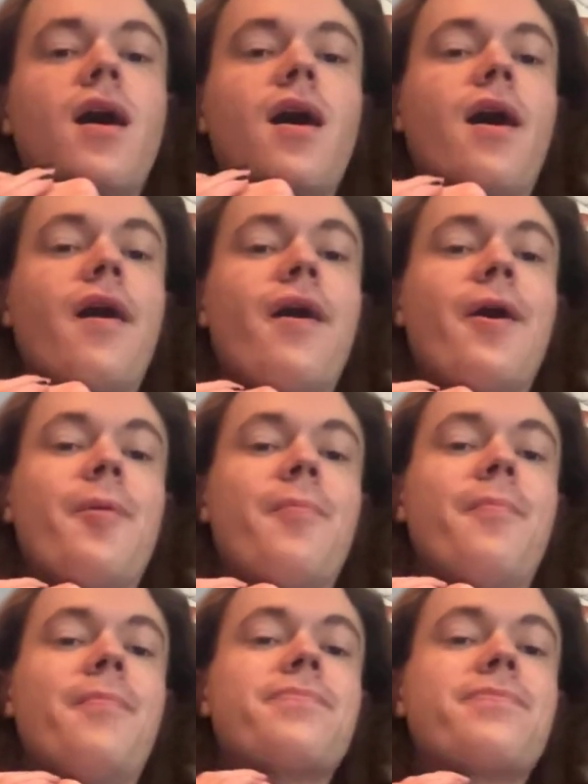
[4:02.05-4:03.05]

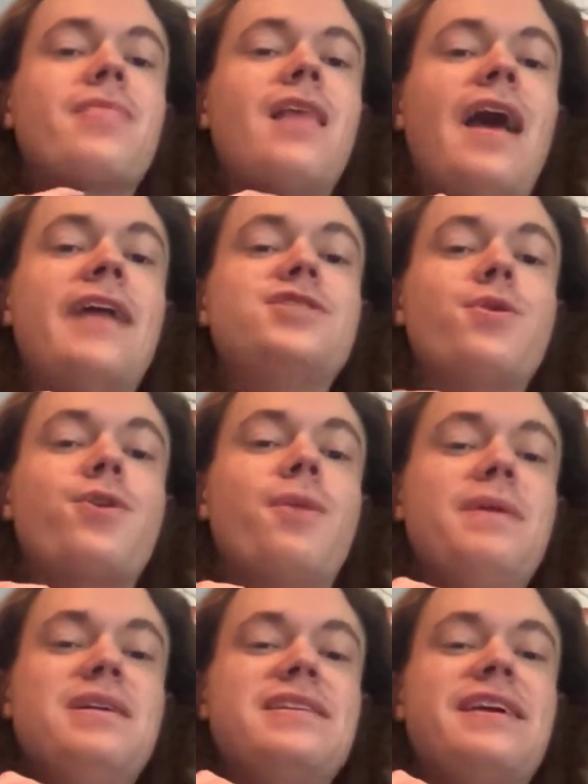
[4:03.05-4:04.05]
And so her
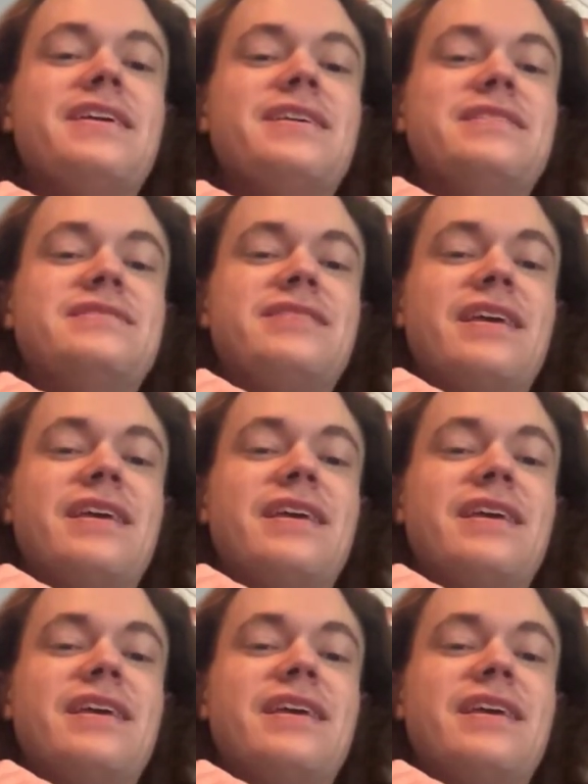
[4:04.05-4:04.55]
ability is